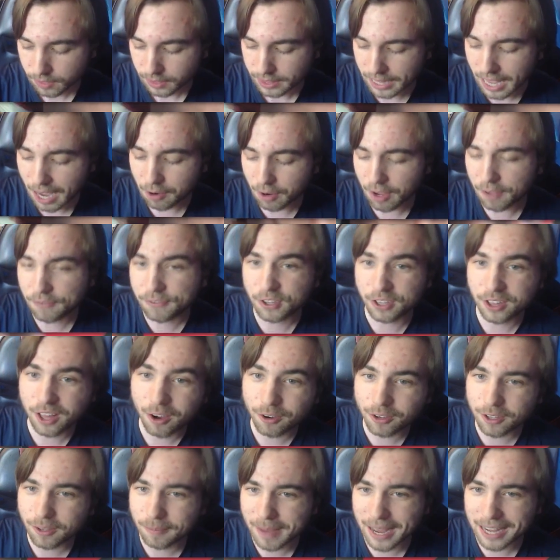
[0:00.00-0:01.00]
Now, if you
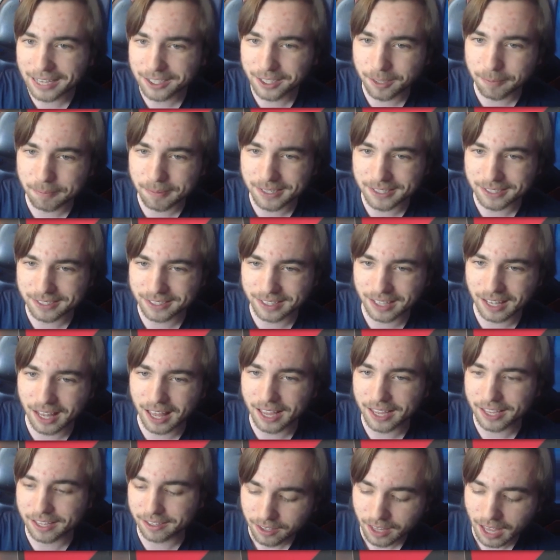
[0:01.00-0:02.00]
know your matchup is
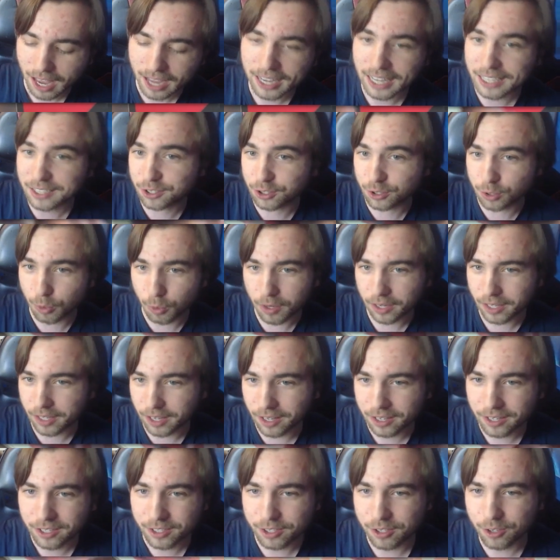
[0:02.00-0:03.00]
like against
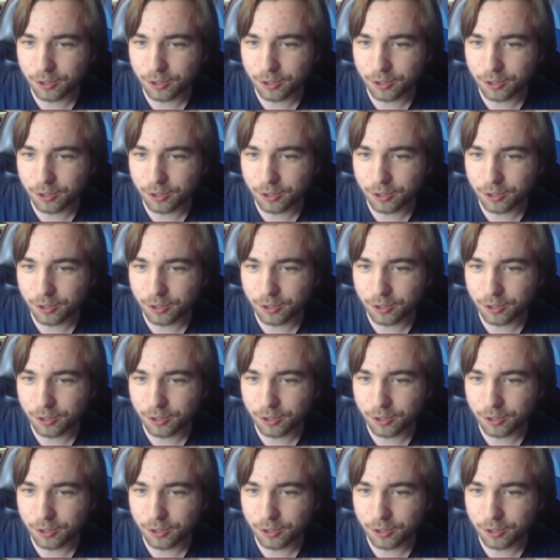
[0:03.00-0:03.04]
Zorga,